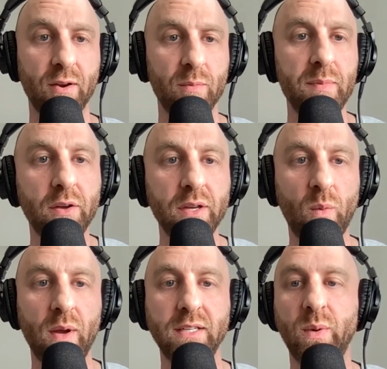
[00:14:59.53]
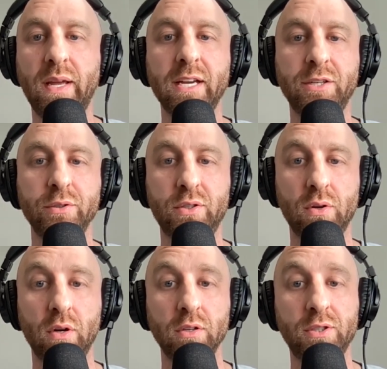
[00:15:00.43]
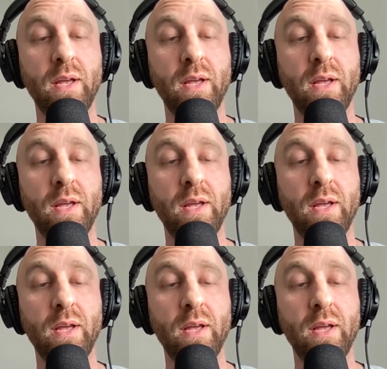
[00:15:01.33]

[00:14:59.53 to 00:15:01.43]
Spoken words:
There are a million ways we can get you stronger.